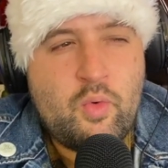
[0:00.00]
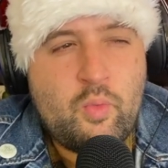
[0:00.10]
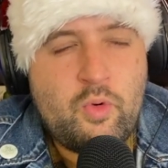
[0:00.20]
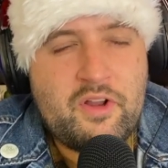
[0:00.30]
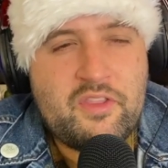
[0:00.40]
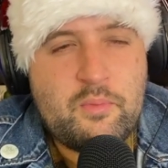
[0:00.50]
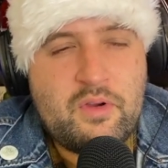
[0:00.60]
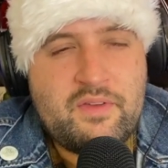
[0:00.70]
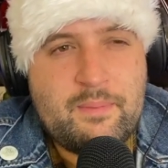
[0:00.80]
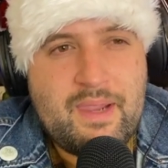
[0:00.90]
where the
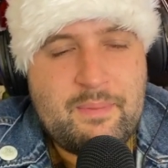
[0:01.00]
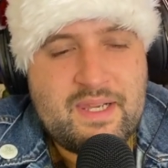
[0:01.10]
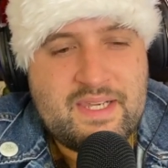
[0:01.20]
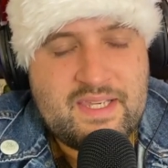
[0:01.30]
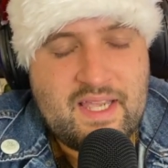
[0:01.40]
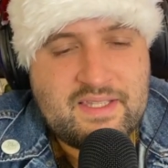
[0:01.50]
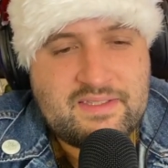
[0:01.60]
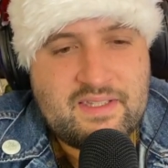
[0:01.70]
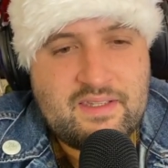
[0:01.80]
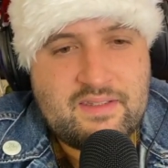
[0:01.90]
movie maybe
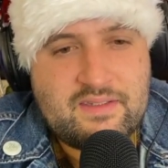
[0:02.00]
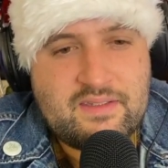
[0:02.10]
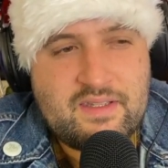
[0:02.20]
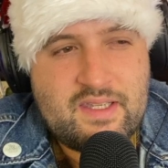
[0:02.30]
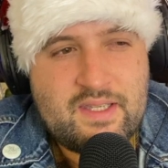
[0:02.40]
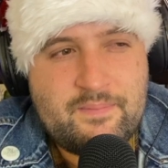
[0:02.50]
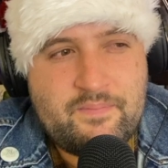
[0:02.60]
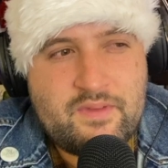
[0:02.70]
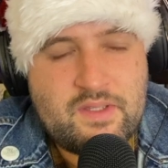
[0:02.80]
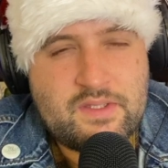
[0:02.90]
doesn't
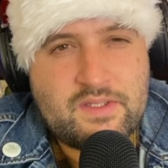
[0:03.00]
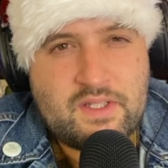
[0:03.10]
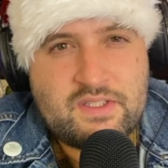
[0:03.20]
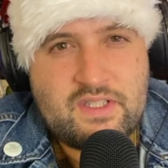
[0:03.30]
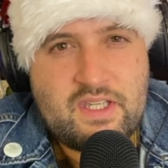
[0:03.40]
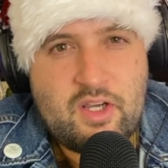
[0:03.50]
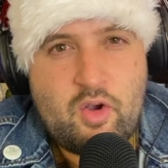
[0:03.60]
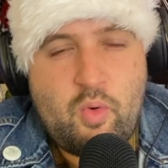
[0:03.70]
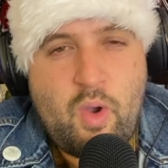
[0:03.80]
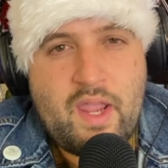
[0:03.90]
succeed
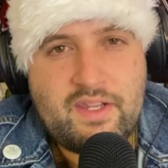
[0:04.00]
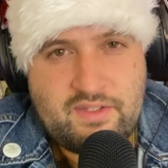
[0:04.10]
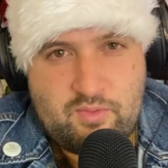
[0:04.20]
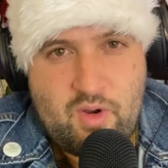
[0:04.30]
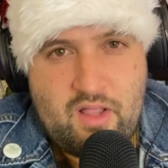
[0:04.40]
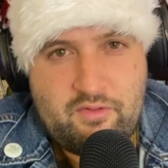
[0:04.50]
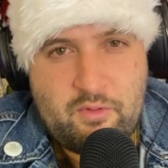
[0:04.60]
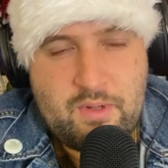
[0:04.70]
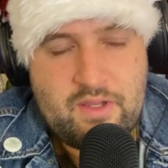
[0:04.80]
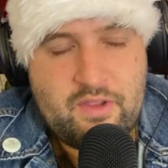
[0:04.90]
quite as well for
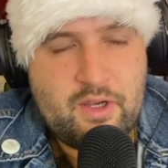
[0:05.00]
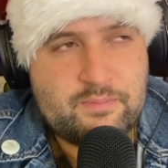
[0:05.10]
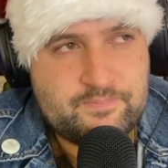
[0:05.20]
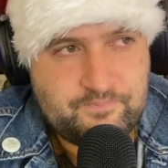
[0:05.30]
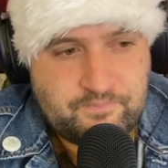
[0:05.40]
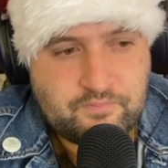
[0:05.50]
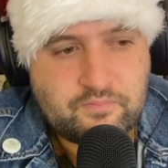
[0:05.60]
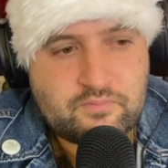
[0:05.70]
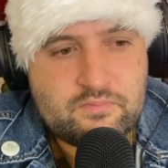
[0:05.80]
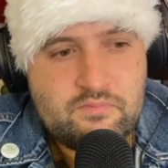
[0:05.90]
me, though,
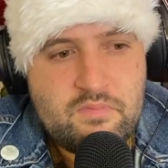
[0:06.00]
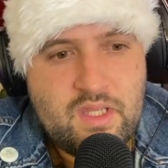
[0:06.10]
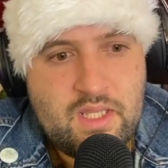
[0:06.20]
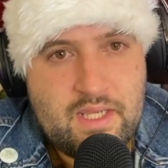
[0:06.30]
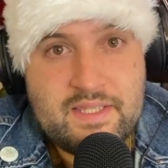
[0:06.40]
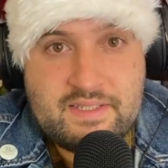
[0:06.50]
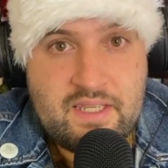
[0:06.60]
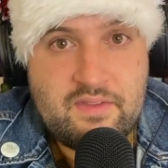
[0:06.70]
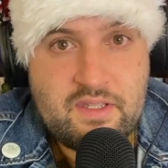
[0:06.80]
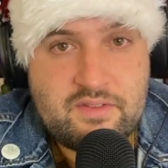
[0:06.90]
is
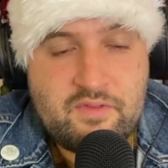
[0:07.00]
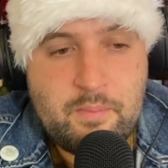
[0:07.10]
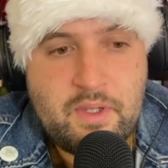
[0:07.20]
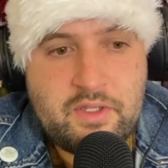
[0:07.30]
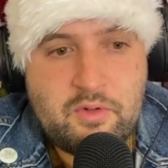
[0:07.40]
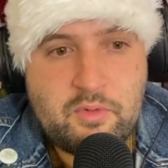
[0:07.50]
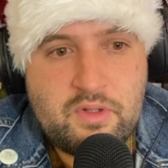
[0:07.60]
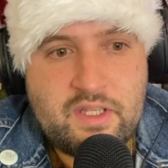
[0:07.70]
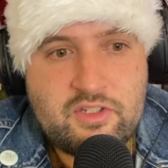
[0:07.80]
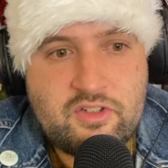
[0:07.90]
in these familial
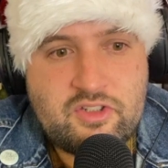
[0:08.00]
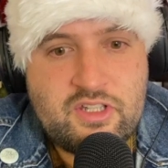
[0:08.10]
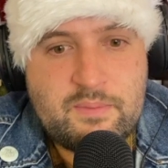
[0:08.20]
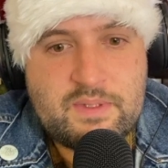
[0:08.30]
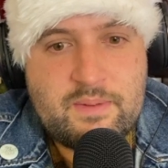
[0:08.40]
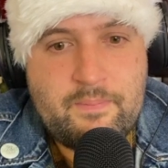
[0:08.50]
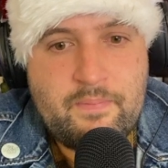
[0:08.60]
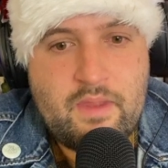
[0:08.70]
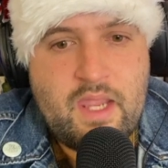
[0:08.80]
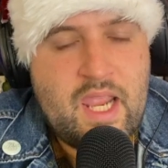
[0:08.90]
relationships.
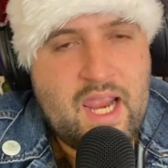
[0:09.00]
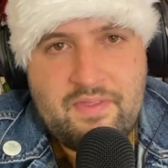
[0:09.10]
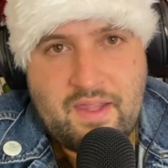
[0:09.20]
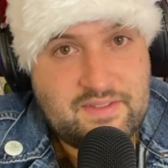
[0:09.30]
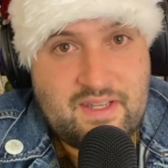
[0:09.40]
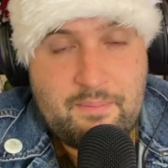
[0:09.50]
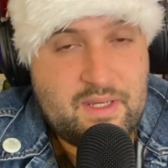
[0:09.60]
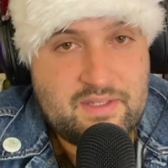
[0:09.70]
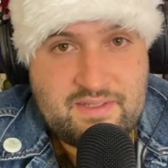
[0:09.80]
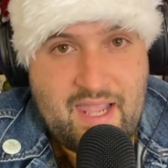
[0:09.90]
And that's not
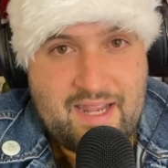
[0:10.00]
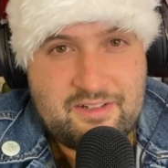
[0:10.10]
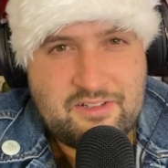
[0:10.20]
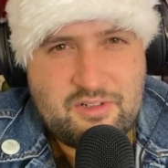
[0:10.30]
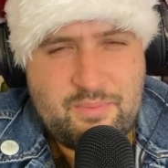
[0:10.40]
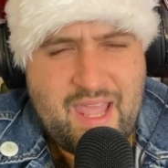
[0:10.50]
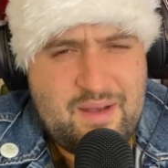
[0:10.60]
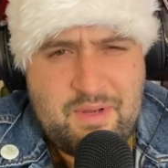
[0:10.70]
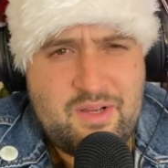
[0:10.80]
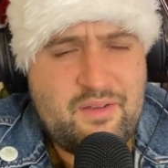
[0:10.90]
because the actors are bad. I
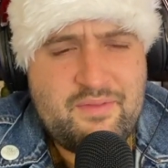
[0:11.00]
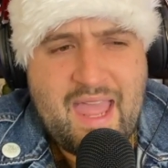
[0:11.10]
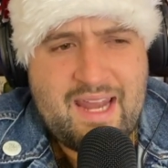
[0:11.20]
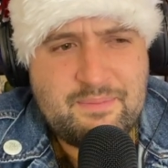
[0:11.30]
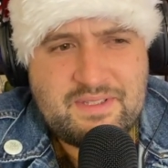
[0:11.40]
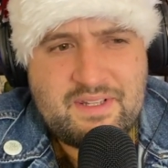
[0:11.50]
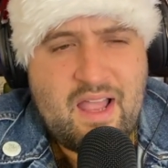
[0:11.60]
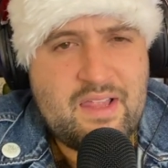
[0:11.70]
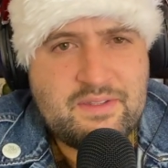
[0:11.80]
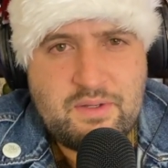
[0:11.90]
mean, you have Adam
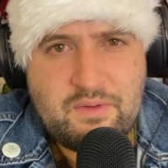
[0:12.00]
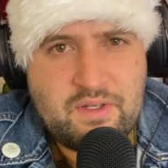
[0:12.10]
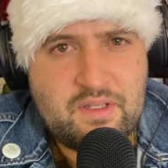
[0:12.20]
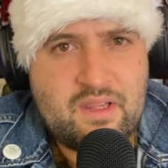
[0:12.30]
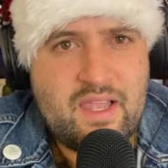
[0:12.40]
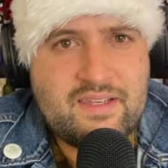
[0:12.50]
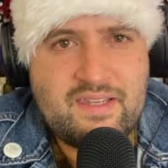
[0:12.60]
Scott, Toni Collette,